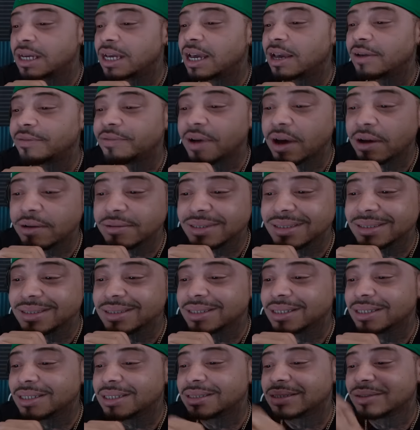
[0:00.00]
If I was the
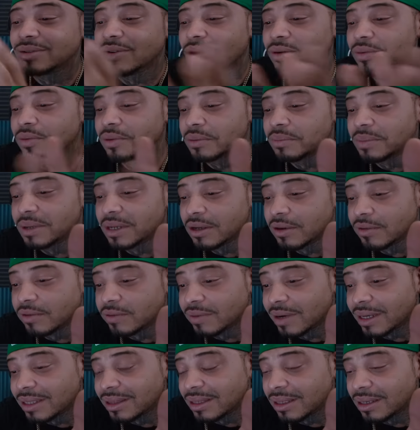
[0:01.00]
judge, court would have been over
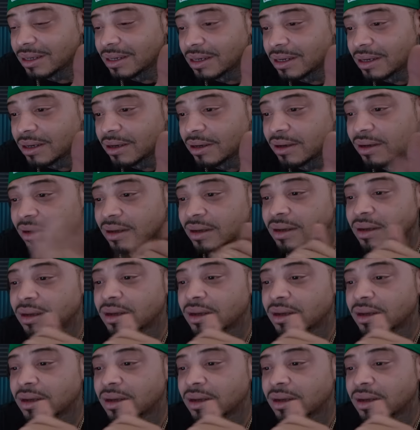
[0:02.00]
right then and there.